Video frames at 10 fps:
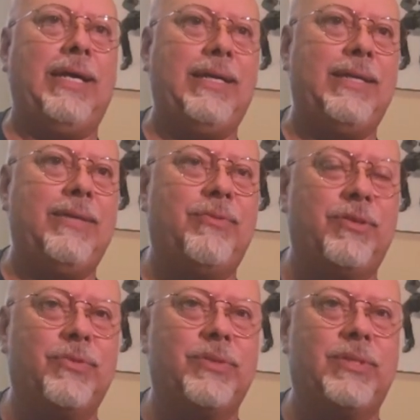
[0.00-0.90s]
I
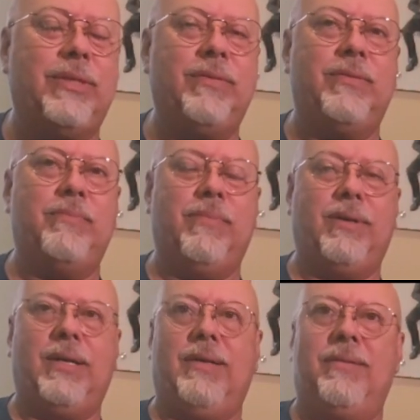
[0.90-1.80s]
first received
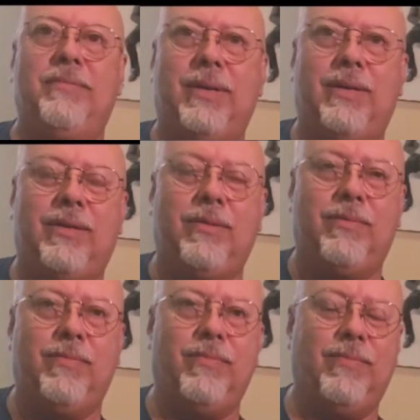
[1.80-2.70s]
my
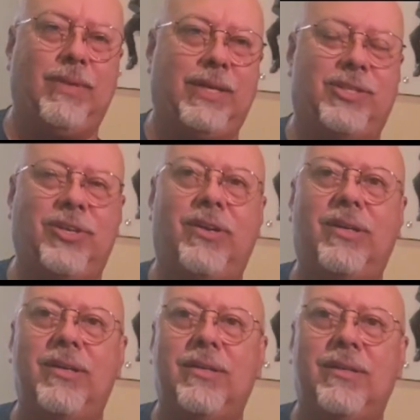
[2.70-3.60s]

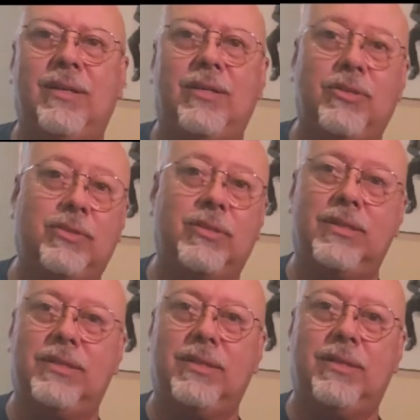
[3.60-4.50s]
guitar, an
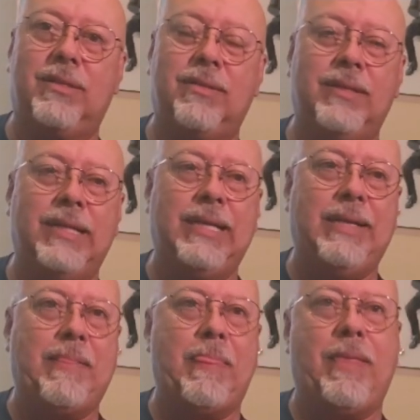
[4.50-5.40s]
acoustic guitar,
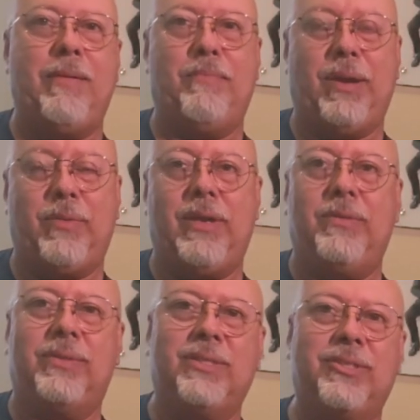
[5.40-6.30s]
back when
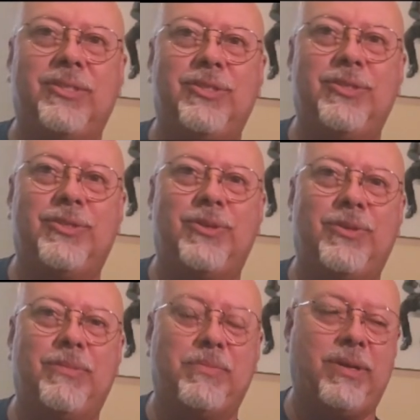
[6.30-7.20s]
I was 16 years
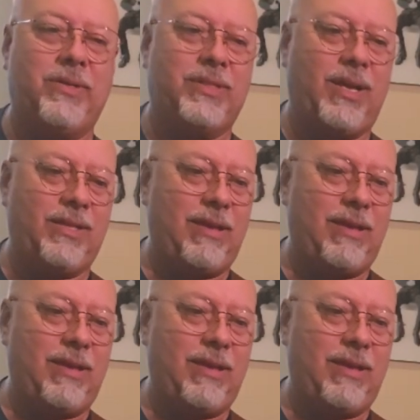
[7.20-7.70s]
old. My parents